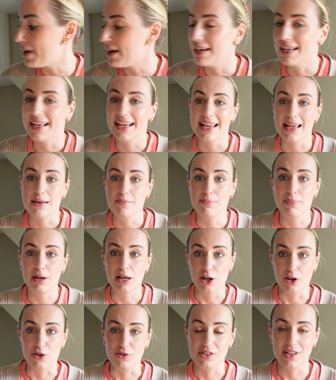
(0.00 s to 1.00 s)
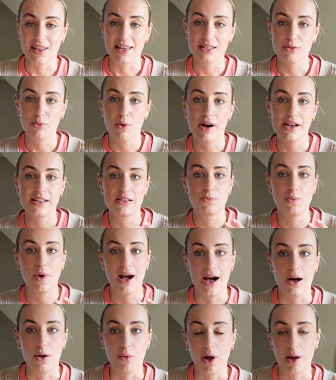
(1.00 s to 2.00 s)
going to get it in blue. So that's why as
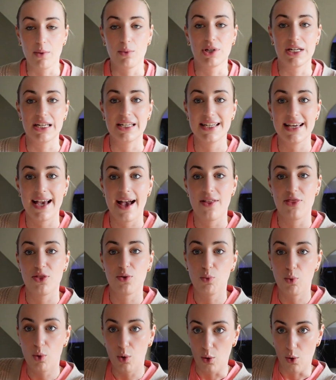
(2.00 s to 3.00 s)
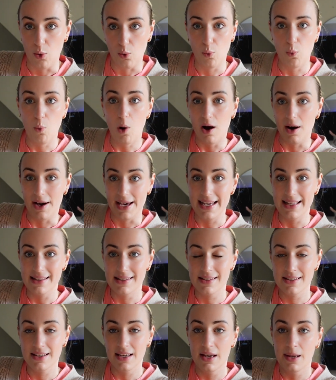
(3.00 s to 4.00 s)
well I wanted to get the wall
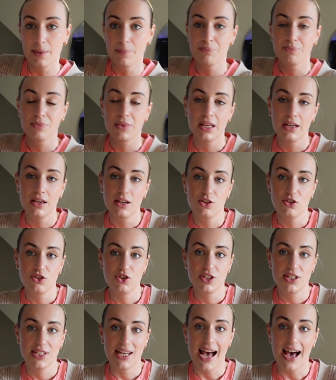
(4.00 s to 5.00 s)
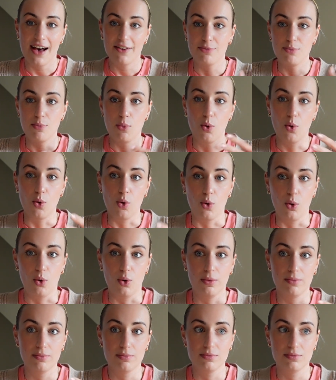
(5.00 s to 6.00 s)
white to have
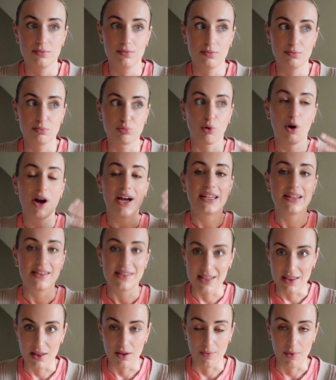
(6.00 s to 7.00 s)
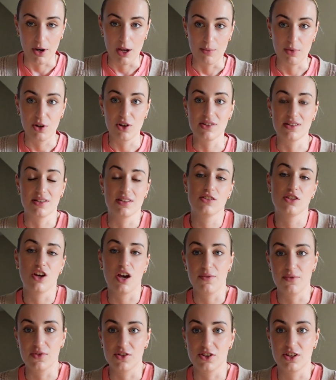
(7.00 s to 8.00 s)
more brightness in the room, because the
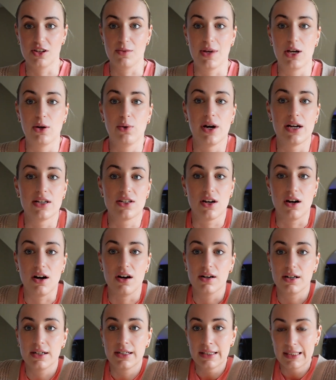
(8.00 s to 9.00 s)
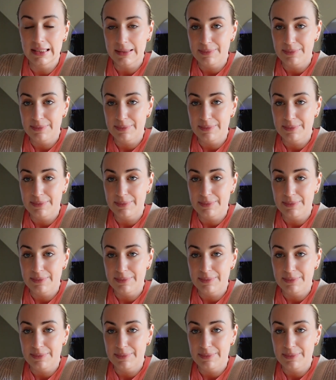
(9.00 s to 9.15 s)
sofa is going to be quite dark.